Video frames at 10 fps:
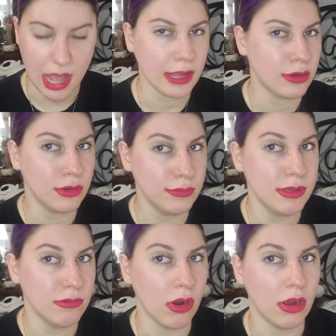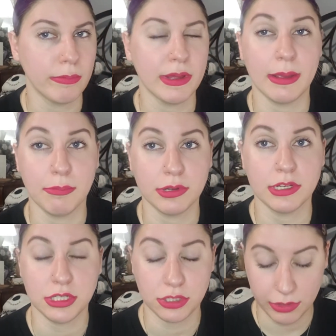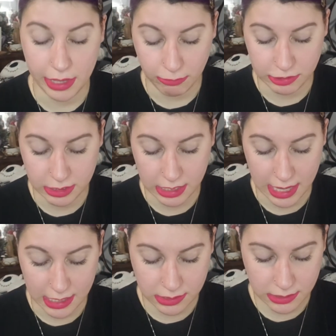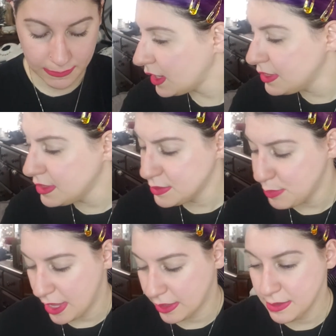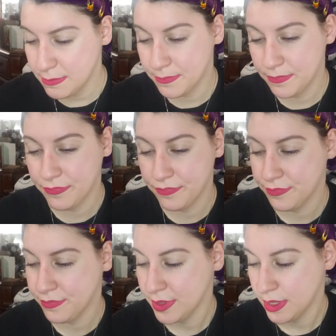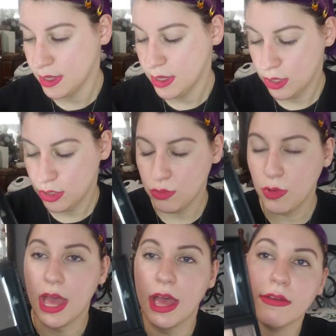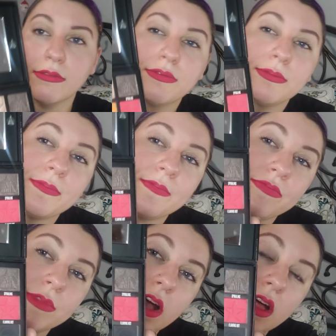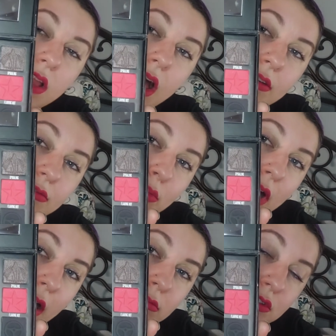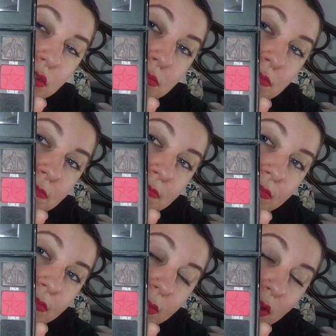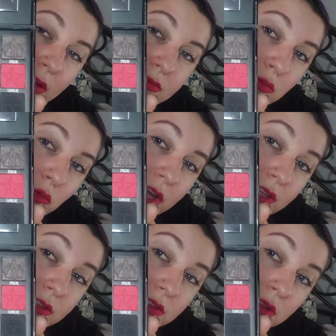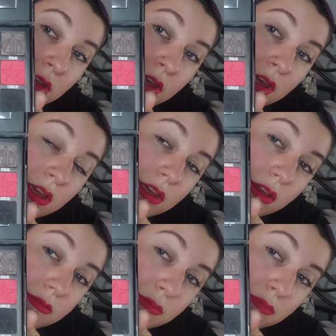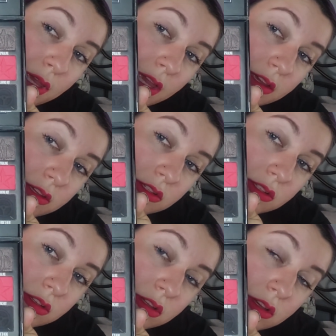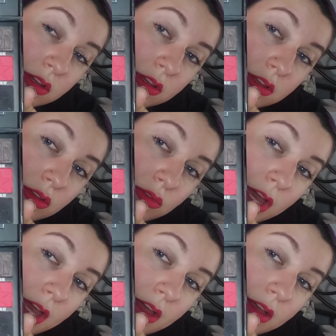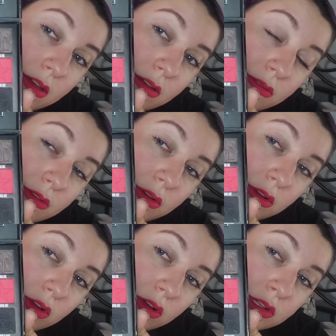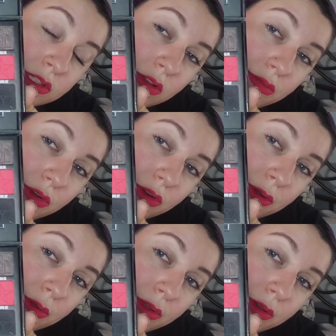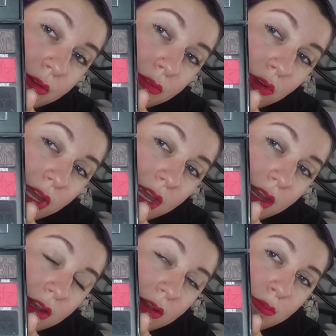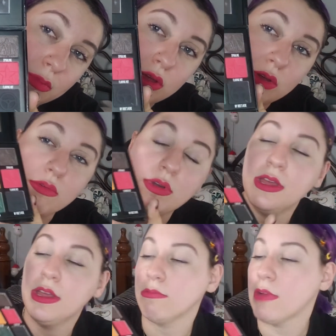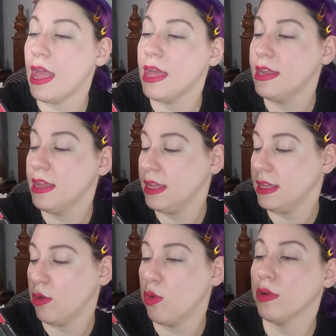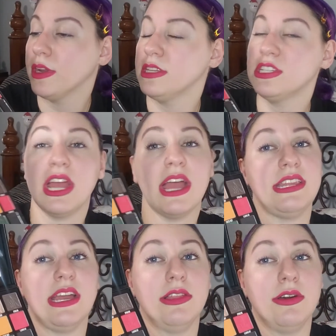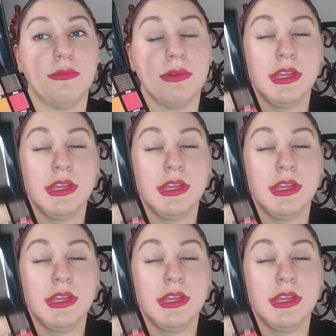I could be wrong, but I'm pretty sure that was the case. In this palette, you have a lot of browns, you have some whites, you have some pinks, you have silver, you have green, blue, red, orange, and yellow.